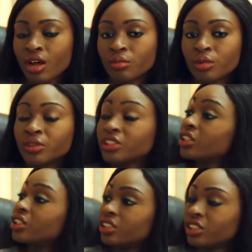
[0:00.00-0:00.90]
We want
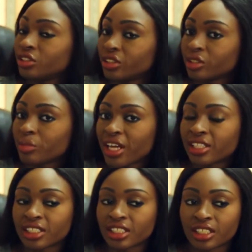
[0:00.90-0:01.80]
to continue
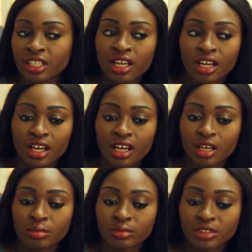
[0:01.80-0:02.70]
expanding.
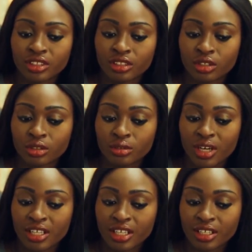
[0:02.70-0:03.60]
So
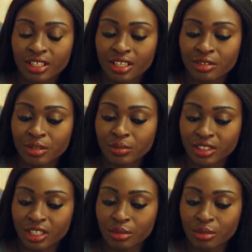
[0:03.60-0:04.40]
I think there was